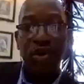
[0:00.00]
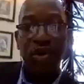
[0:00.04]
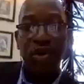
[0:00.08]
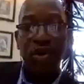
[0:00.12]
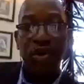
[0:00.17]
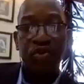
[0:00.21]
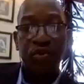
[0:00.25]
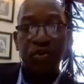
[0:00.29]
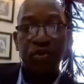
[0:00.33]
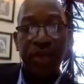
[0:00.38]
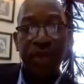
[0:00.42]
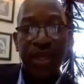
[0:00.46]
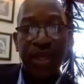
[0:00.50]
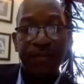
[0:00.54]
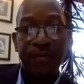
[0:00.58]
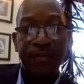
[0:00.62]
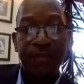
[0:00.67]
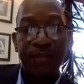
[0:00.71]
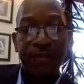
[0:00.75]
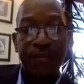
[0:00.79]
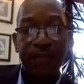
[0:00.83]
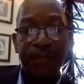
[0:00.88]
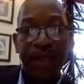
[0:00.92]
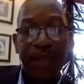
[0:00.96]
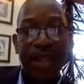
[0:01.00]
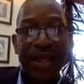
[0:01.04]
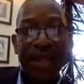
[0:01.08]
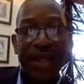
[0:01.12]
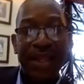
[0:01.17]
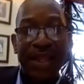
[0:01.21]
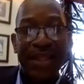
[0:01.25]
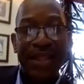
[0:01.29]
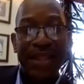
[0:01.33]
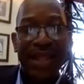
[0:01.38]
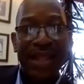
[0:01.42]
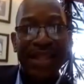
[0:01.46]
say it's obvious, but it
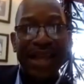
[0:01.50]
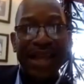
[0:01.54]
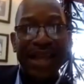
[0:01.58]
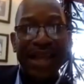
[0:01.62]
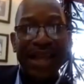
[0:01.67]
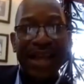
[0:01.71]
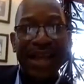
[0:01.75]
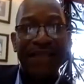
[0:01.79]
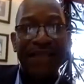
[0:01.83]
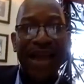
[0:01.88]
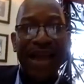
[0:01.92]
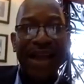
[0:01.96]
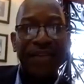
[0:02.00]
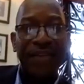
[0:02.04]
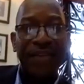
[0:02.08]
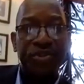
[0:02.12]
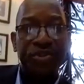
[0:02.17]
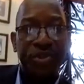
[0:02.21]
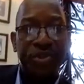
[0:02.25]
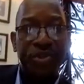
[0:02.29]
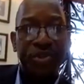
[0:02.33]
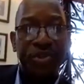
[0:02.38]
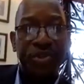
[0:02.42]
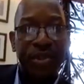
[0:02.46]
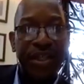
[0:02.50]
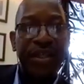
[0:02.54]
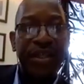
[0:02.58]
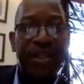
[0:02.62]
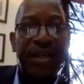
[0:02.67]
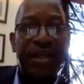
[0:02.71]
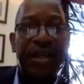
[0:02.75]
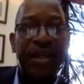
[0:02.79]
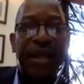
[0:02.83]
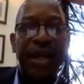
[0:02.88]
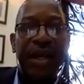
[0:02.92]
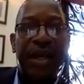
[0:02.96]
doesn't look to me
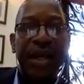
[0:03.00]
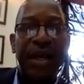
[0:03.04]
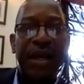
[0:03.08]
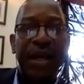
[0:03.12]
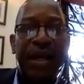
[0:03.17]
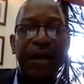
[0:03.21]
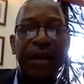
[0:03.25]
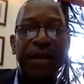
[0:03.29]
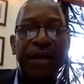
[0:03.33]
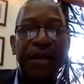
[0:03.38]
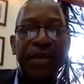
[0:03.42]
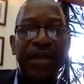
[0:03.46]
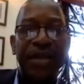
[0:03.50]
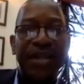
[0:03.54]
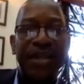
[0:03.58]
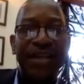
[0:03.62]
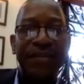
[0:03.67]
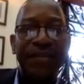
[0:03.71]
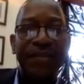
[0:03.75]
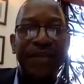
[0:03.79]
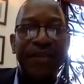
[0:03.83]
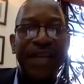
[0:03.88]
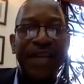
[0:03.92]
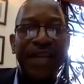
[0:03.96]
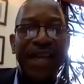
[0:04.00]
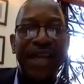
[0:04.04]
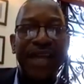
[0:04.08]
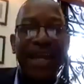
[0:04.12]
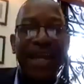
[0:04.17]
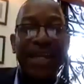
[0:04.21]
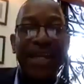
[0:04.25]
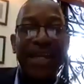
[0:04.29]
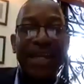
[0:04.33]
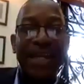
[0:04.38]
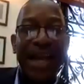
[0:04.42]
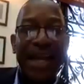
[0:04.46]
that they have actually
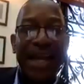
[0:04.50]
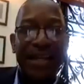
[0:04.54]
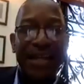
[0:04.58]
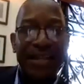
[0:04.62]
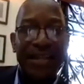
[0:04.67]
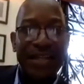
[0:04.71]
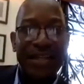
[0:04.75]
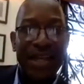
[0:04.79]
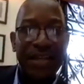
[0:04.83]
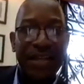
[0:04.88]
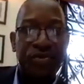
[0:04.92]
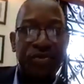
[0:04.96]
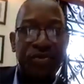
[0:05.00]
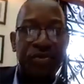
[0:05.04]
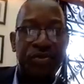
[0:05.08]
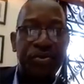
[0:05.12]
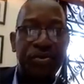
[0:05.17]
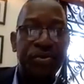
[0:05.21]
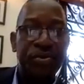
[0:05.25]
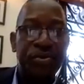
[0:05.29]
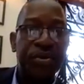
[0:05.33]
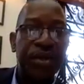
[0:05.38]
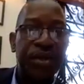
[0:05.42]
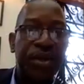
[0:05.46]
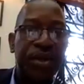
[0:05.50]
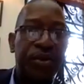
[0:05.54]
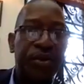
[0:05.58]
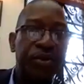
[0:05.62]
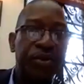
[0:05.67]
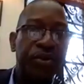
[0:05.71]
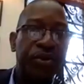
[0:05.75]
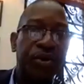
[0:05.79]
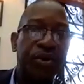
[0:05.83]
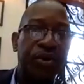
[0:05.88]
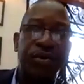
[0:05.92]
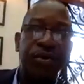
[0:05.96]
been given any
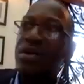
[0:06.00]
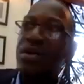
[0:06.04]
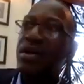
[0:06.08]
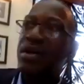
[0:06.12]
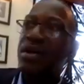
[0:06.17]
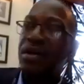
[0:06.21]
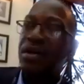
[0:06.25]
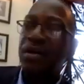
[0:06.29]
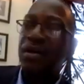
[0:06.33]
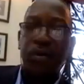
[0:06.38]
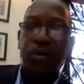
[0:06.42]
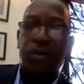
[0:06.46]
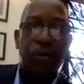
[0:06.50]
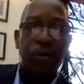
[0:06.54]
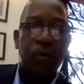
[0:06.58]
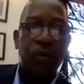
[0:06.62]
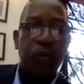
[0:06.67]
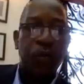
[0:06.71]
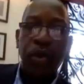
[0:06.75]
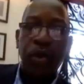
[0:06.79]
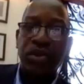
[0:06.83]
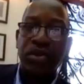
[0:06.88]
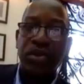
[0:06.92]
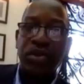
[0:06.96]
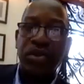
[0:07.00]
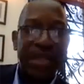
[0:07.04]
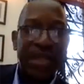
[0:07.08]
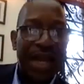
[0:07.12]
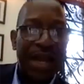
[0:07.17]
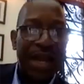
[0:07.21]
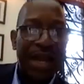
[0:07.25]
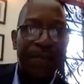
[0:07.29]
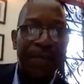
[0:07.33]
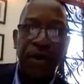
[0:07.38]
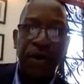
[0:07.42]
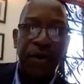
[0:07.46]
guidance as to, you
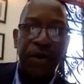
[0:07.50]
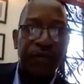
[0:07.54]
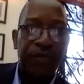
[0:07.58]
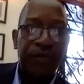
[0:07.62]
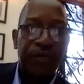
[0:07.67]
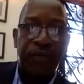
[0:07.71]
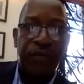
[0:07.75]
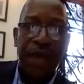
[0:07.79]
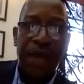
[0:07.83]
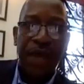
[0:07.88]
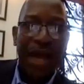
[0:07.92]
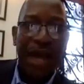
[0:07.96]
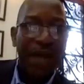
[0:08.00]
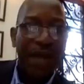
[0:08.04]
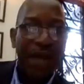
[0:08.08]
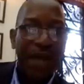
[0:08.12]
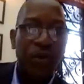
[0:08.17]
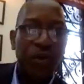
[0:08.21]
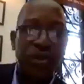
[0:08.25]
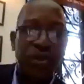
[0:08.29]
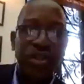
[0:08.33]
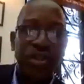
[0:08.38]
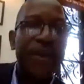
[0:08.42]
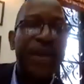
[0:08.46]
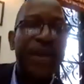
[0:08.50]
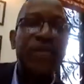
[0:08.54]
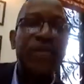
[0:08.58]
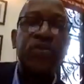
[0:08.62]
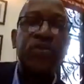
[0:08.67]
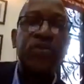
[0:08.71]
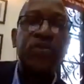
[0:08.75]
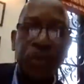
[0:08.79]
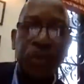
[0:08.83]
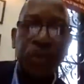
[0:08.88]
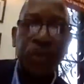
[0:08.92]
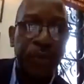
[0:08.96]
know, what type
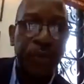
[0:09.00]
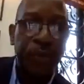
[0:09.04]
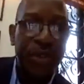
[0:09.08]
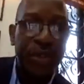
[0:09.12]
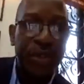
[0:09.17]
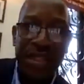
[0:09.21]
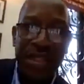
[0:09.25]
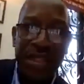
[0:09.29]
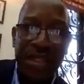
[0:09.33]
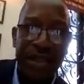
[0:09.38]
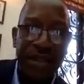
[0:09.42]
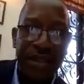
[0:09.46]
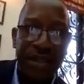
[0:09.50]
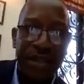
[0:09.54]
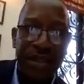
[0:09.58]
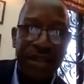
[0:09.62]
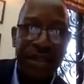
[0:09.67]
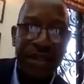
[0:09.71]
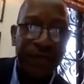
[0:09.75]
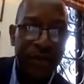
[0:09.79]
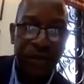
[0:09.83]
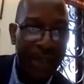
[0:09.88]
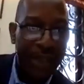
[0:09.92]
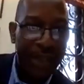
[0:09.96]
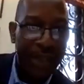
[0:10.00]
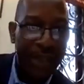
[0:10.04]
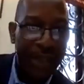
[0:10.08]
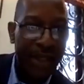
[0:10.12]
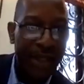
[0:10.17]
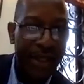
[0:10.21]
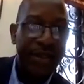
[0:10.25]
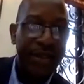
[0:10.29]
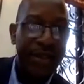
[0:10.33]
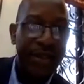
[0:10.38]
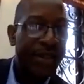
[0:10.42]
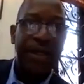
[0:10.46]
of, what's the best way to
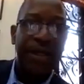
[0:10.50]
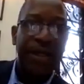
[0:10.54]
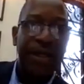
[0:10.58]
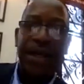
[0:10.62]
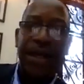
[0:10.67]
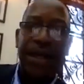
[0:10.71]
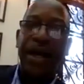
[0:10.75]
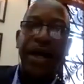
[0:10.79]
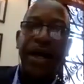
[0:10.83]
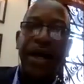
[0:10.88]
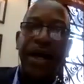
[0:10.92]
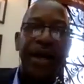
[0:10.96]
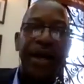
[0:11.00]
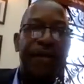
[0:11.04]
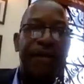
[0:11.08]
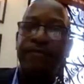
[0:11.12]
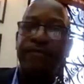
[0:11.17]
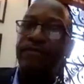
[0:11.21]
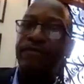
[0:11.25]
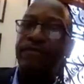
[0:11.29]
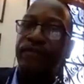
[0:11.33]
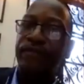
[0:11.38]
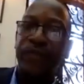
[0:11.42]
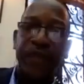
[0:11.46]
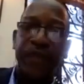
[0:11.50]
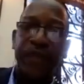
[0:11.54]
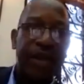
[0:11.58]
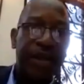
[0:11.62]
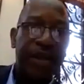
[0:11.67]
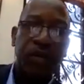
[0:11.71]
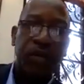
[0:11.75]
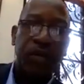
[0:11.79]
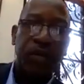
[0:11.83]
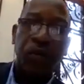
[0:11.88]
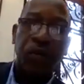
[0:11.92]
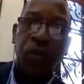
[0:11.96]
put a CV together?
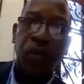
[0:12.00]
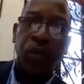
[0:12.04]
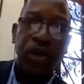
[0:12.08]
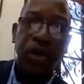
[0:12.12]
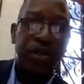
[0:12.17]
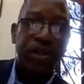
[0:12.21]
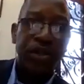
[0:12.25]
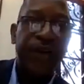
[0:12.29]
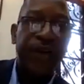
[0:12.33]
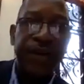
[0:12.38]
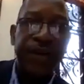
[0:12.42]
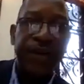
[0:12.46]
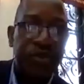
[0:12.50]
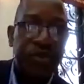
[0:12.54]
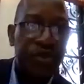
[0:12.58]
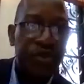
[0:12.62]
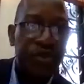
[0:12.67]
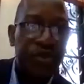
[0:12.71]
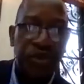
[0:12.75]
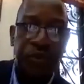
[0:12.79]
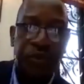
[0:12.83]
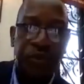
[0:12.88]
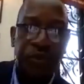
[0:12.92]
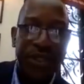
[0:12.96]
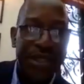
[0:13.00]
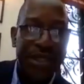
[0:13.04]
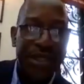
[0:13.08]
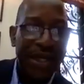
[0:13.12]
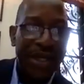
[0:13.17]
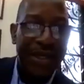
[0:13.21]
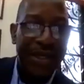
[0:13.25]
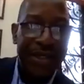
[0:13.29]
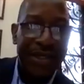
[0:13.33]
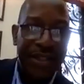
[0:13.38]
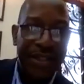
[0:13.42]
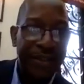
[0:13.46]

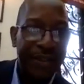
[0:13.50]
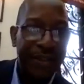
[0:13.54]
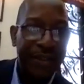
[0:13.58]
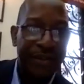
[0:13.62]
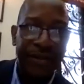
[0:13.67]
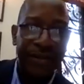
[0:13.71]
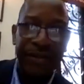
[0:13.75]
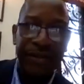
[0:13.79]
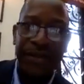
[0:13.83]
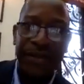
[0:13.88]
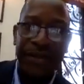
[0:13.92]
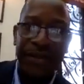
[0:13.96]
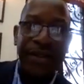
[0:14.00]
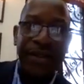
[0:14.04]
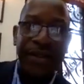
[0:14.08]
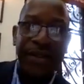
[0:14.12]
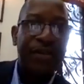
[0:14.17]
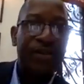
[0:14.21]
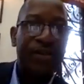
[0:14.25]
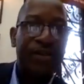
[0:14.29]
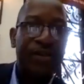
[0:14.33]
What firms should you be